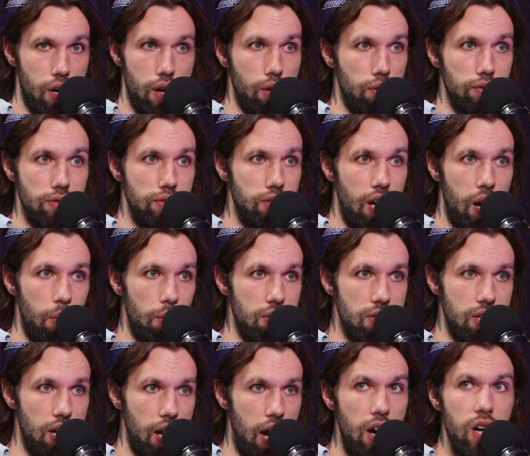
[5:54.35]
don't. I
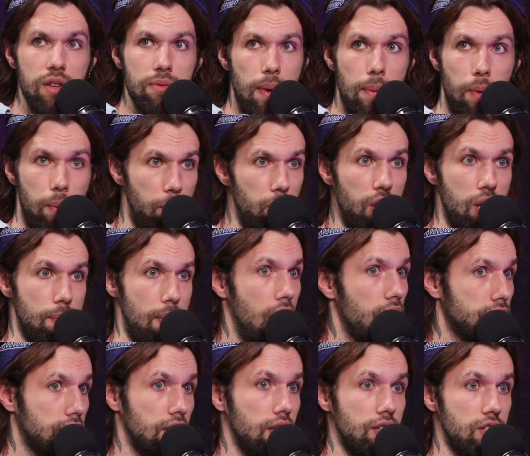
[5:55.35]
was like, I don't even remember putting him
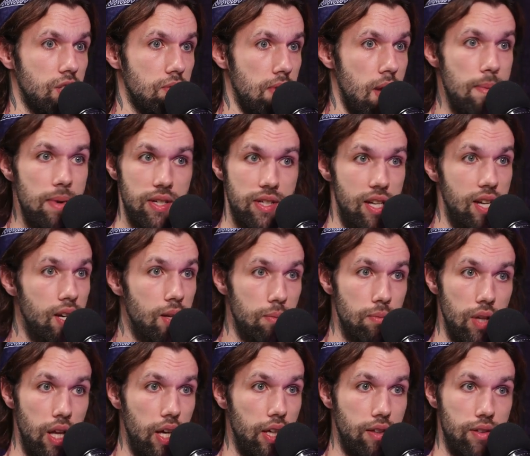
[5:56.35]
out there. So maybe
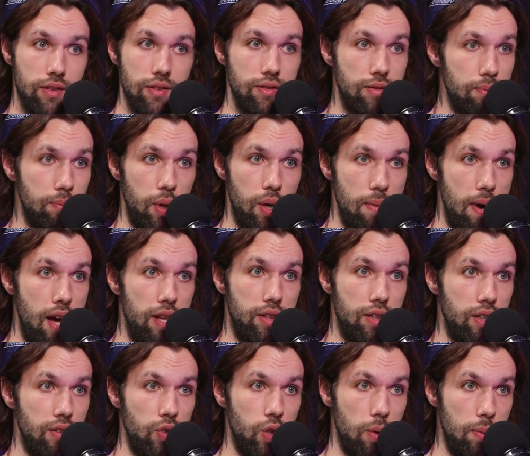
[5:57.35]
Tim like put him
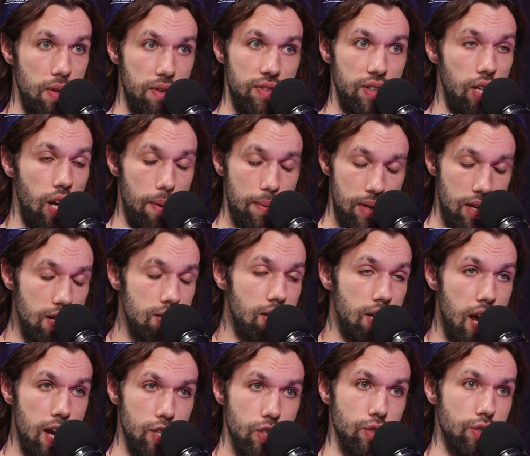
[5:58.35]
out there for me. I mean, he's
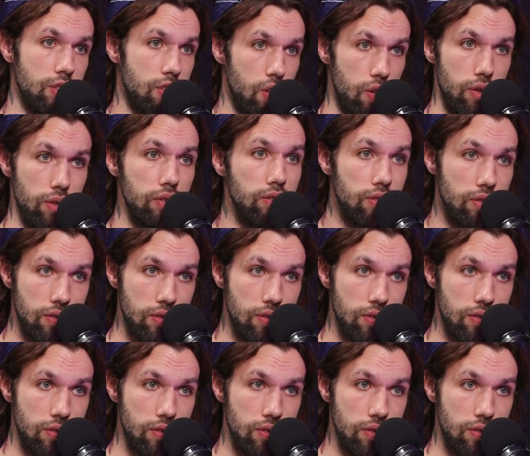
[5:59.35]
an angel, so